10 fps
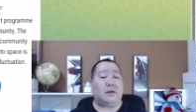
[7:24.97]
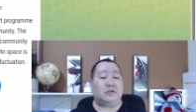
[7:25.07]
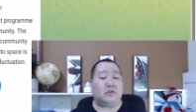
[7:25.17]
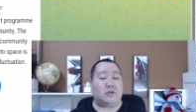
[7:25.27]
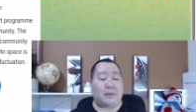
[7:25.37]
make
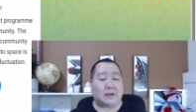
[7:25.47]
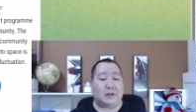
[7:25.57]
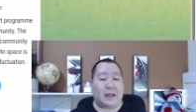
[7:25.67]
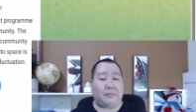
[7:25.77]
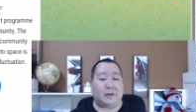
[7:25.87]
sure to smash
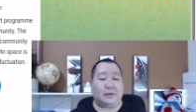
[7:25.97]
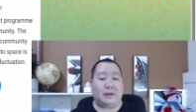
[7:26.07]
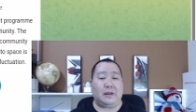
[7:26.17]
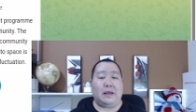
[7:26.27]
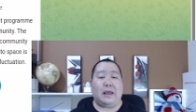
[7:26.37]
the like
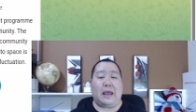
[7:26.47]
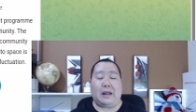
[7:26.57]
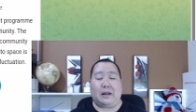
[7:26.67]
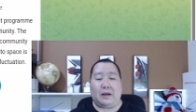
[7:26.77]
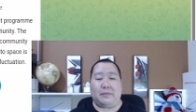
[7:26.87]
button
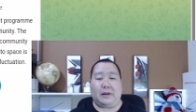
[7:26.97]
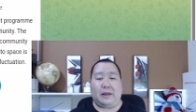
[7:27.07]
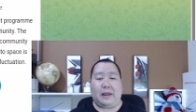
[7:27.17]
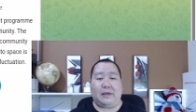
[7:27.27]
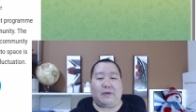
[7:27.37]
and comment
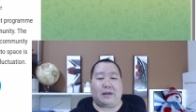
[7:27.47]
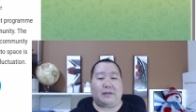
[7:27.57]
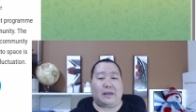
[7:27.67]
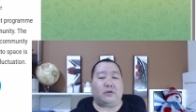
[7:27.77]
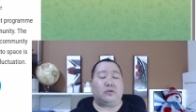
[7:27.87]
AVAX
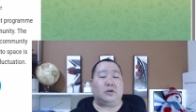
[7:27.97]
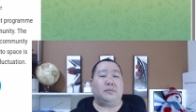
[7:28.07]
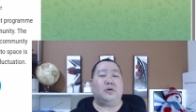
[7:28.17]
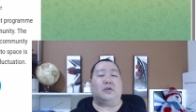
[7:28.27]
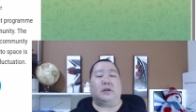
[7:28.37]
Staker to the
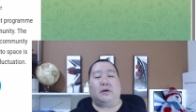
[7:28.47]
moon.